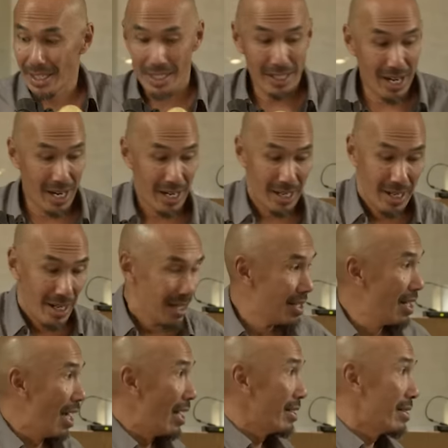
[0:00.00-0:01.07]
you gotta
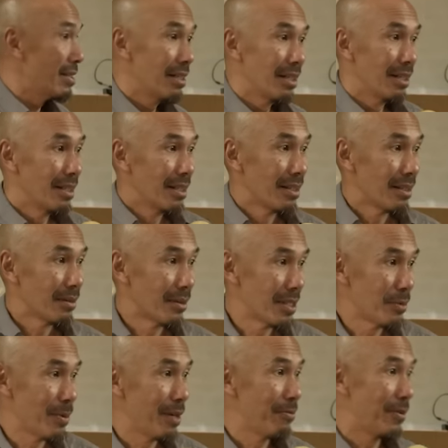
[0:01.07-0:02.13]
not,
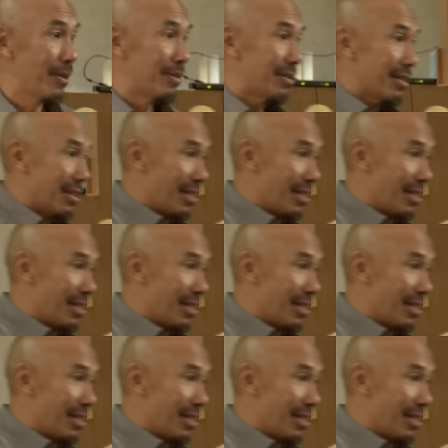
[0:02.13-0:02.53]
where's my phone?